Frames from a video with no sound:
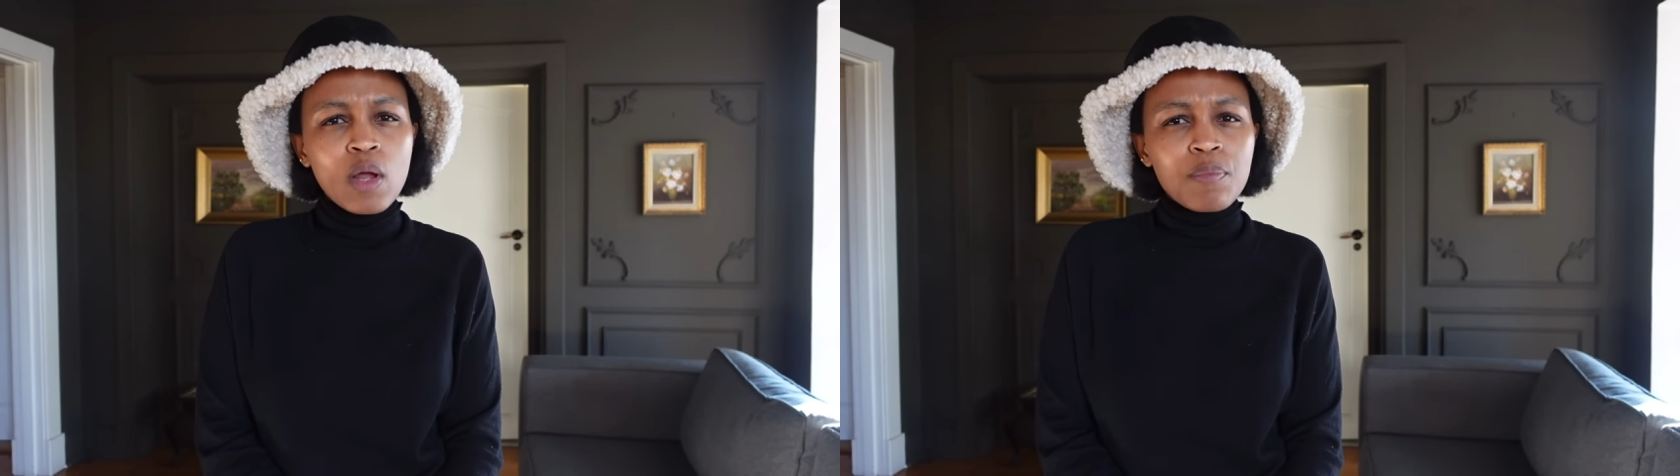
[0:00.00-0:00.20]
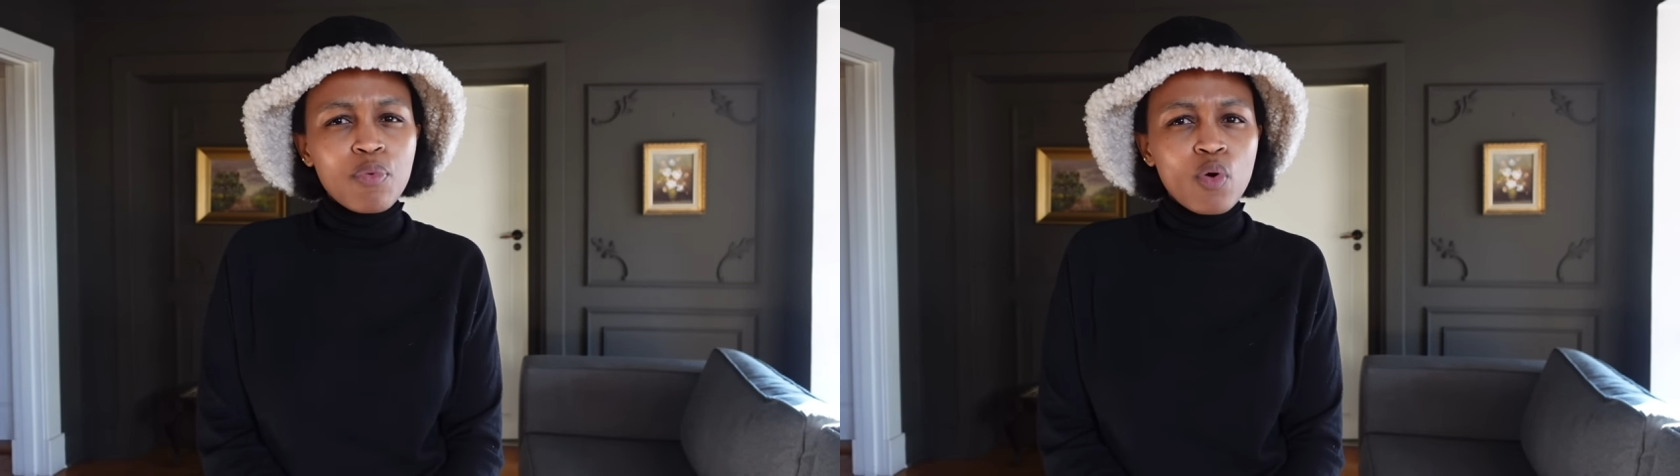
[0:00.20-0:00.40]

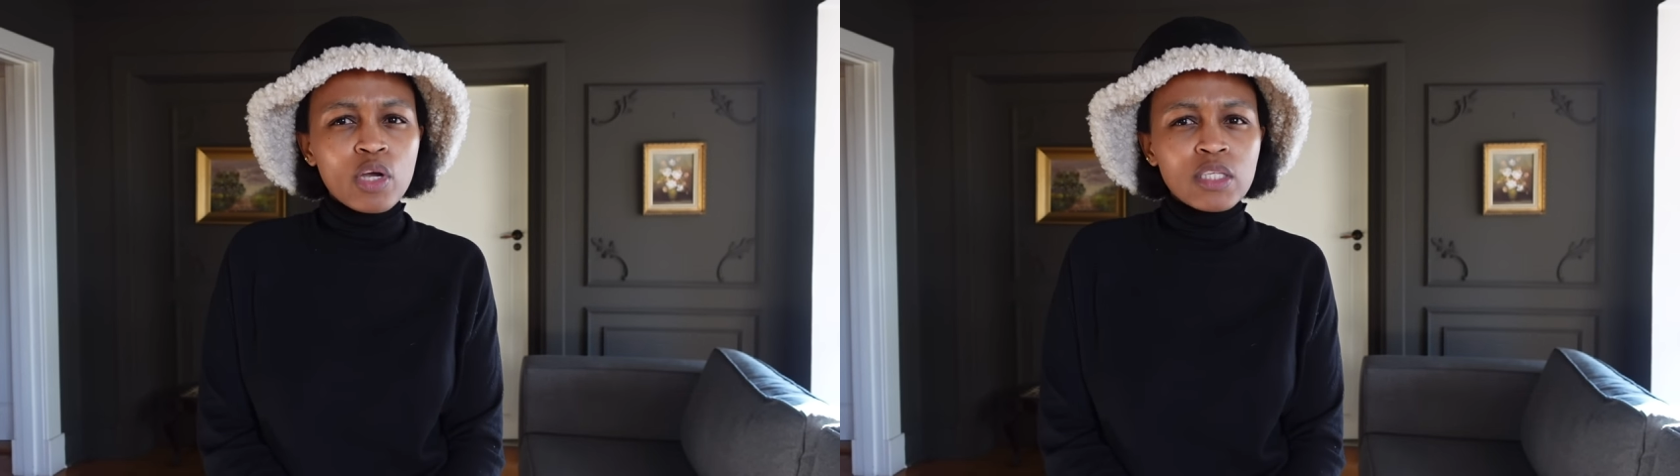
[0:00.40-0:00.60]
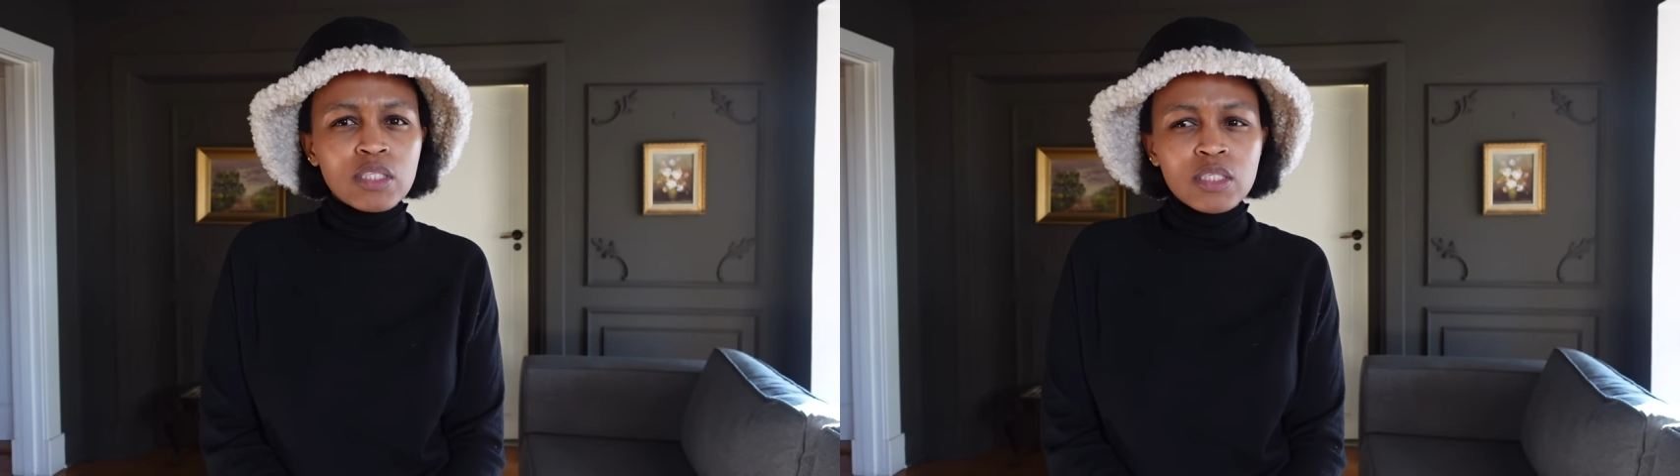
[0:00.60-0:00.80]

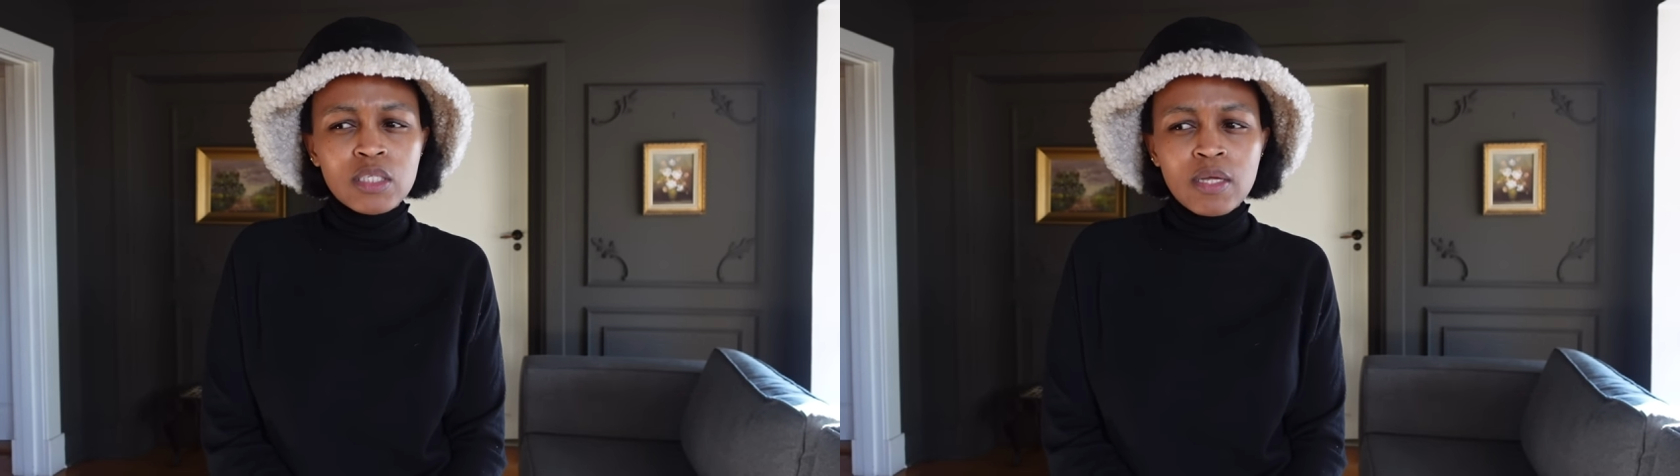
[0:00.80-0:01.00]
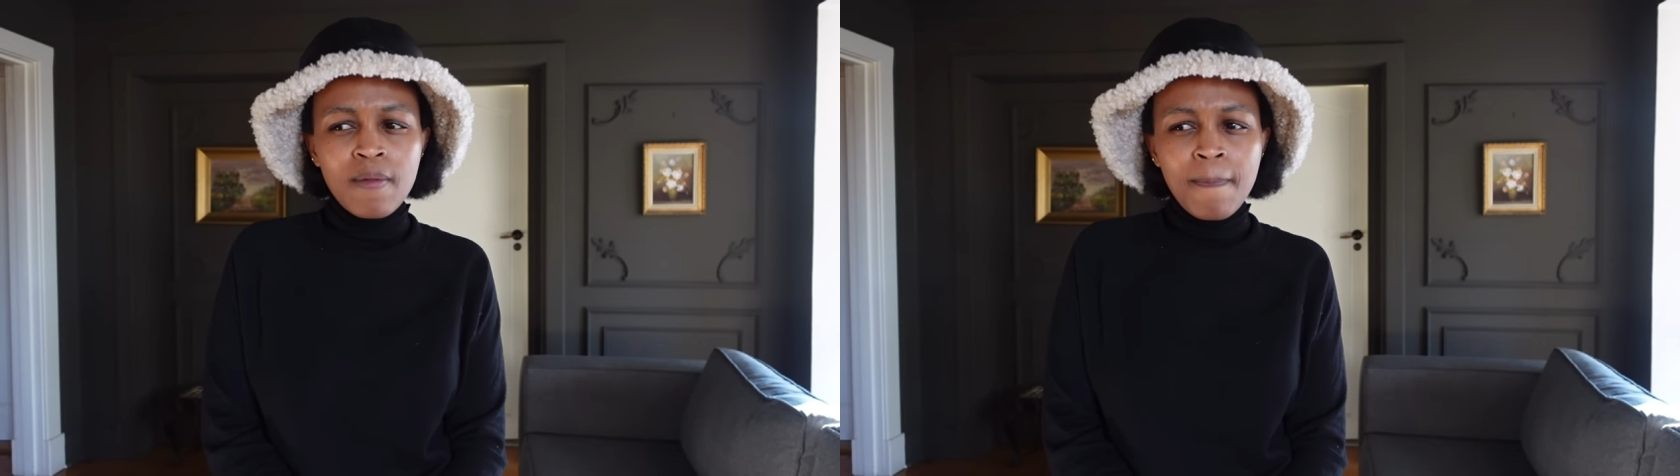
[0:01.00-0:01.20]

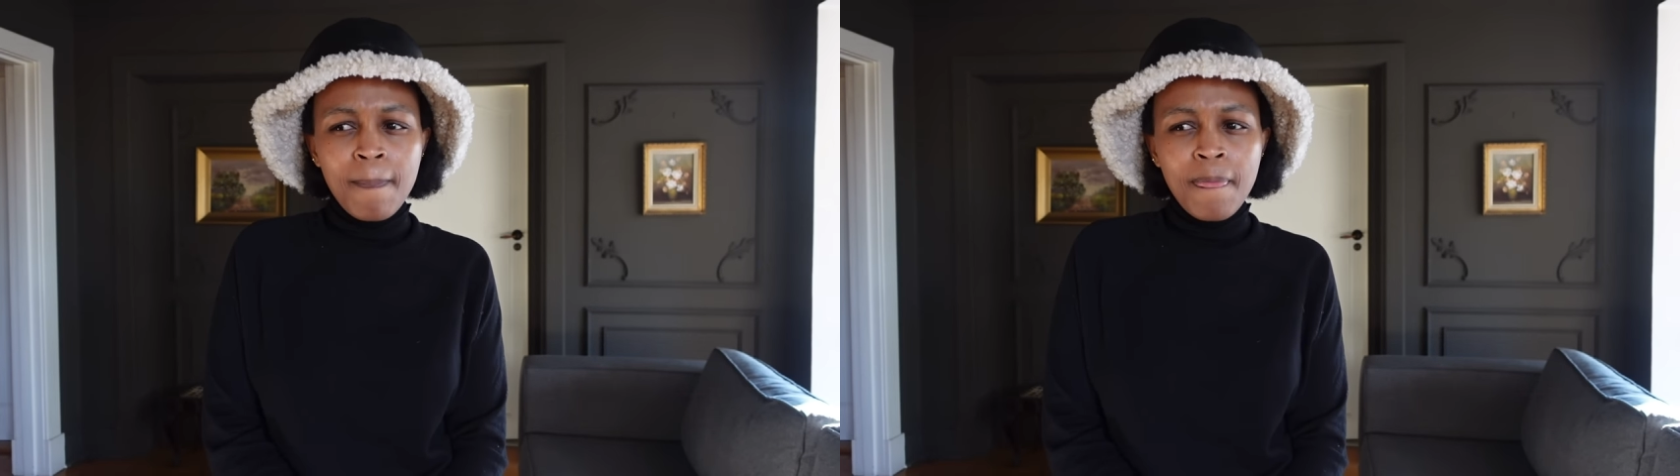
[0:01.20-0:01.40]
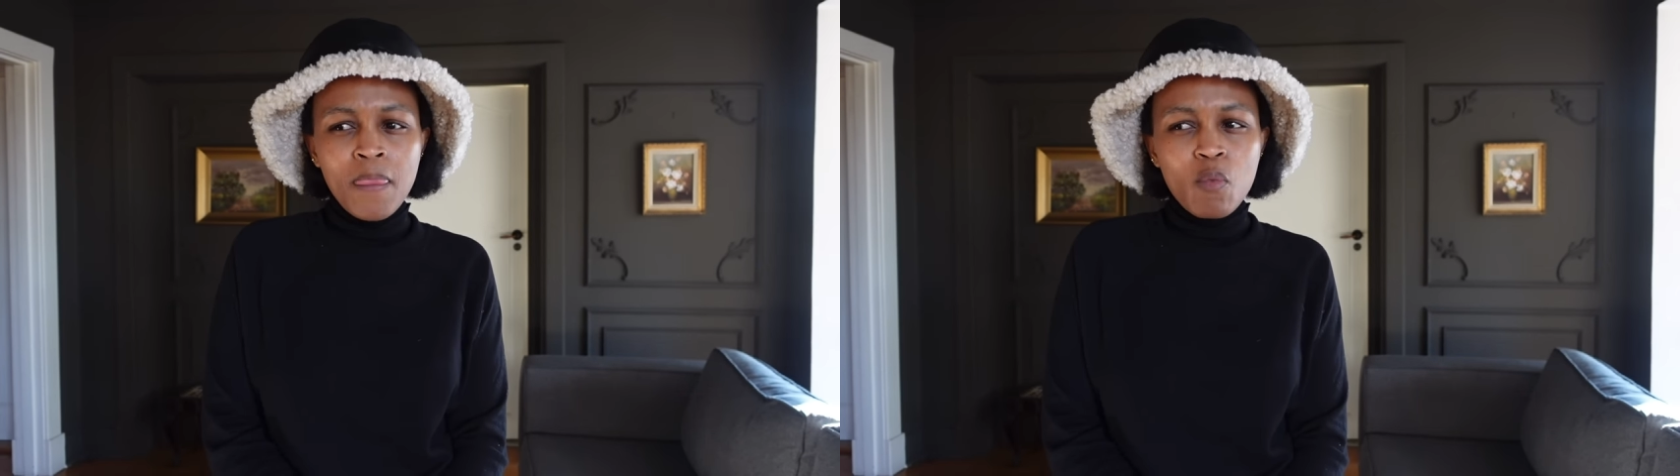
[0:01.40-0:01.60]

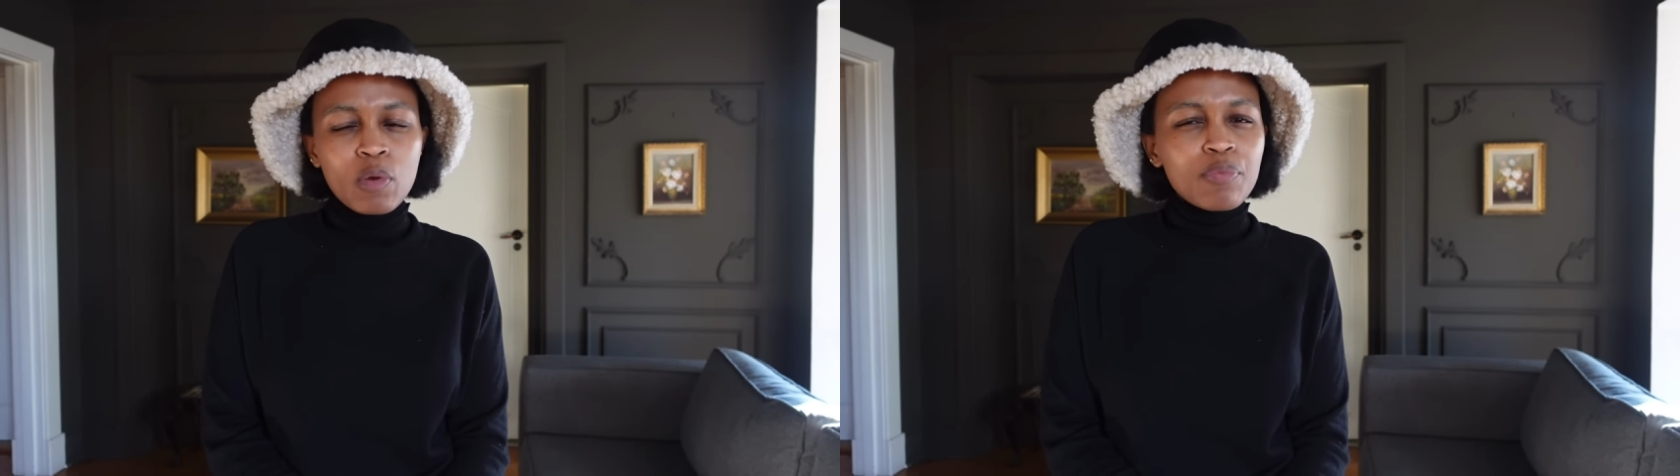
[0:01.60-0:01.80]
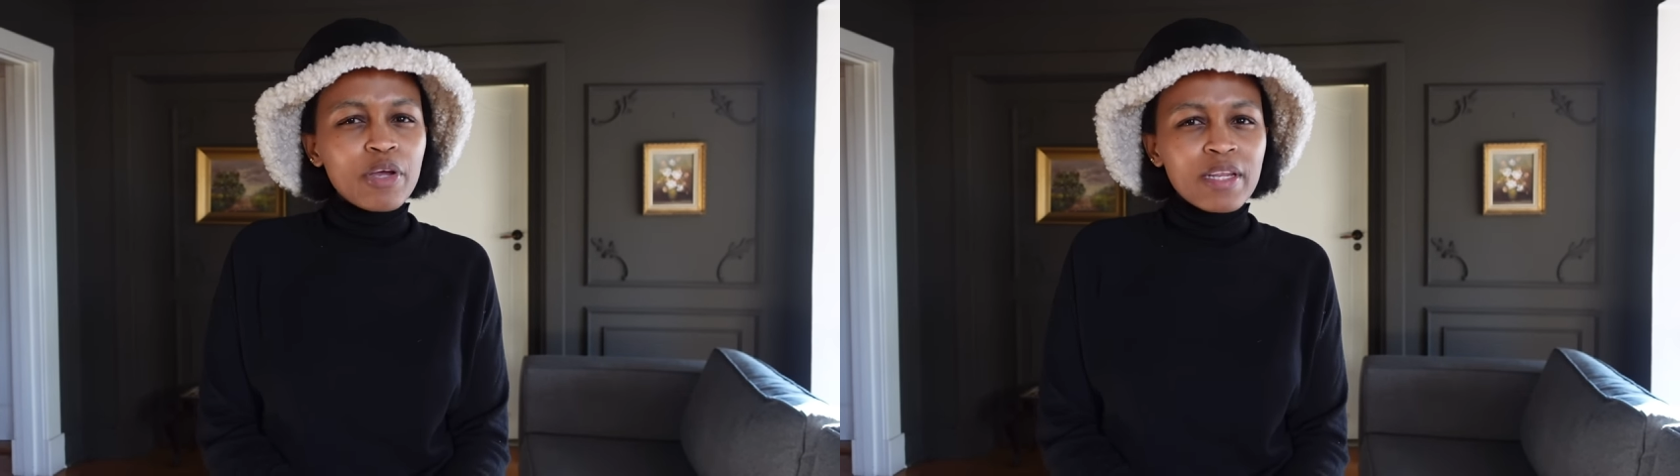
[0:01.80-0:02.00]

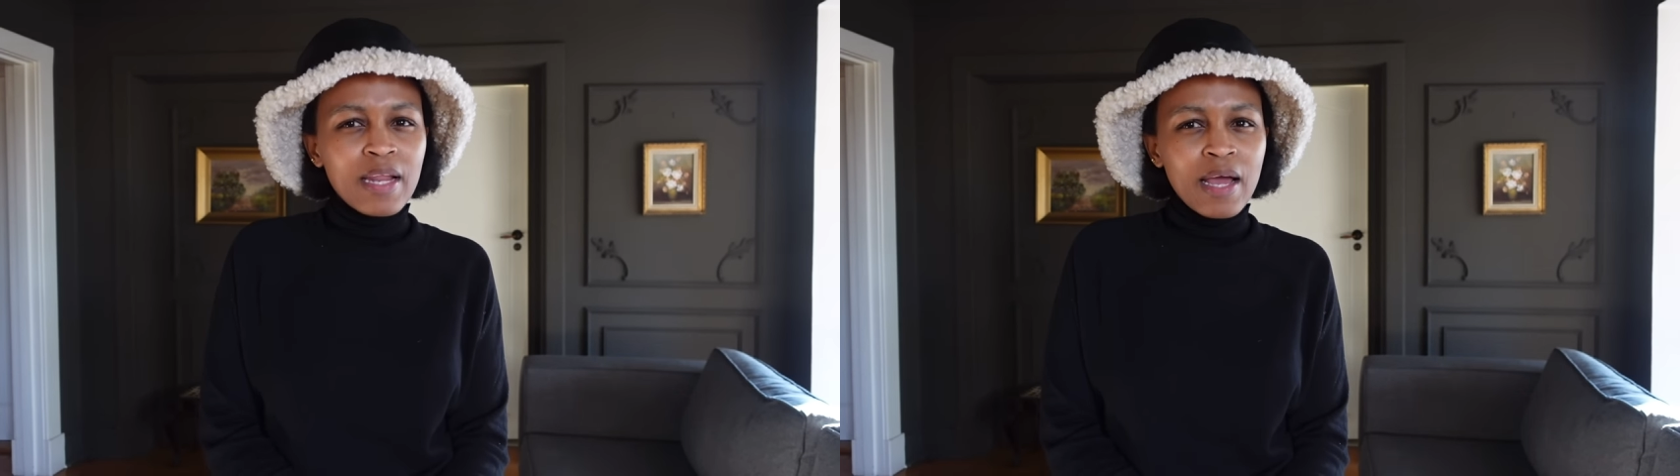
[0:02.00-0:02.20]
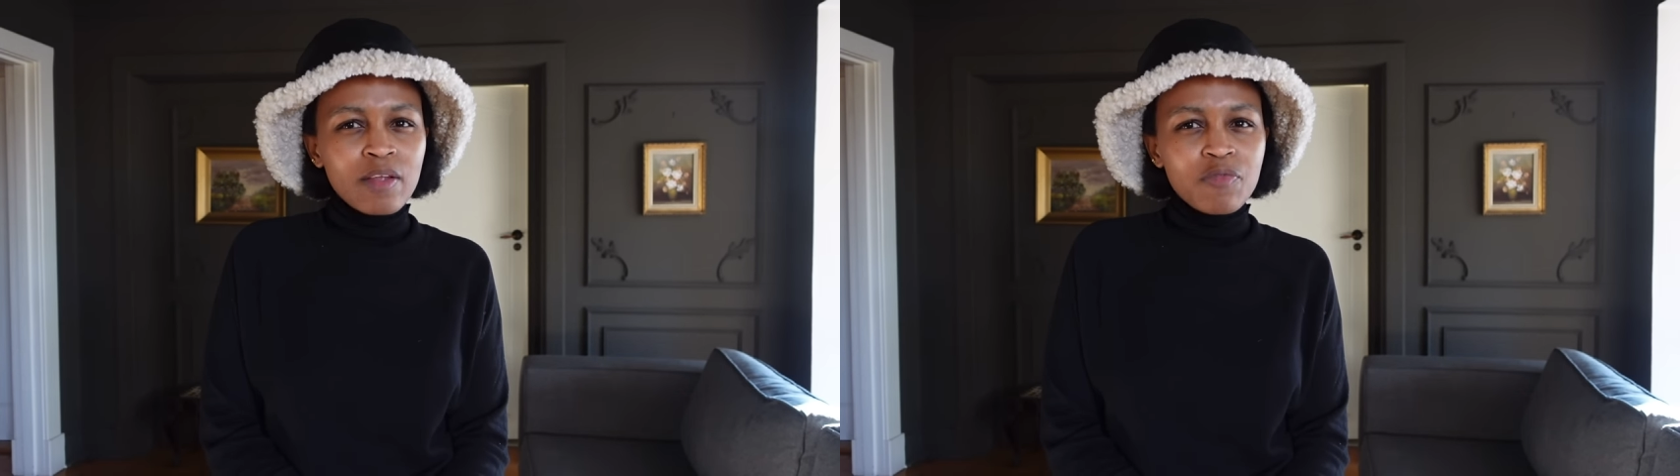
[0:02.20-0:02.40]

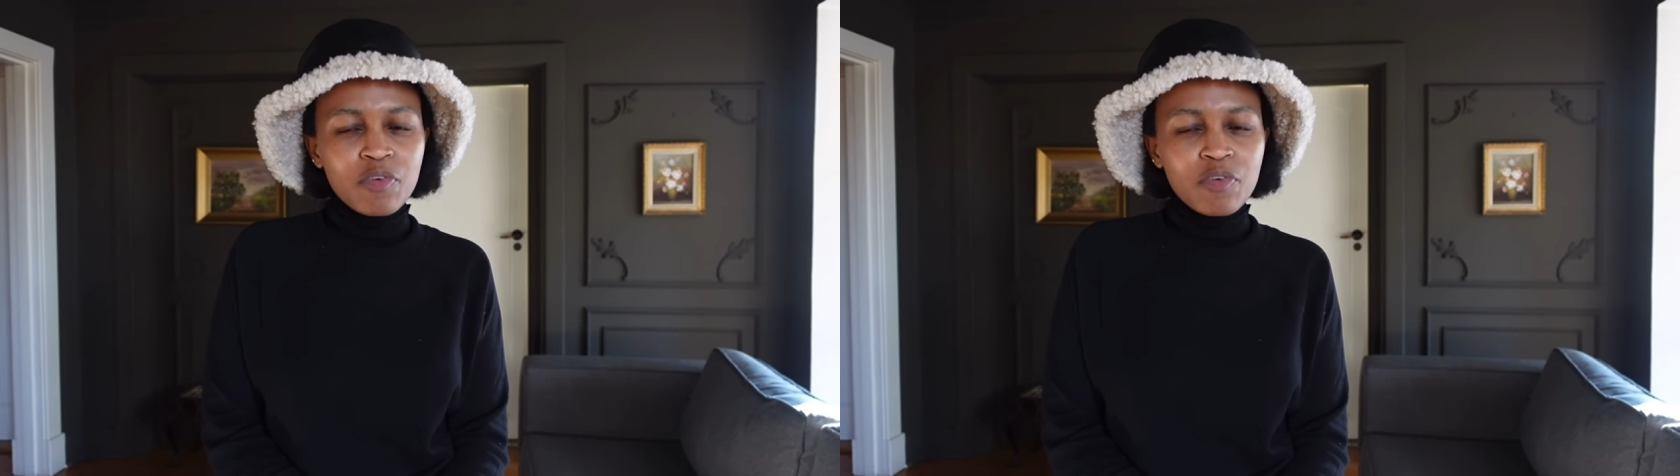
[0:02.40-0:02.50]
1.9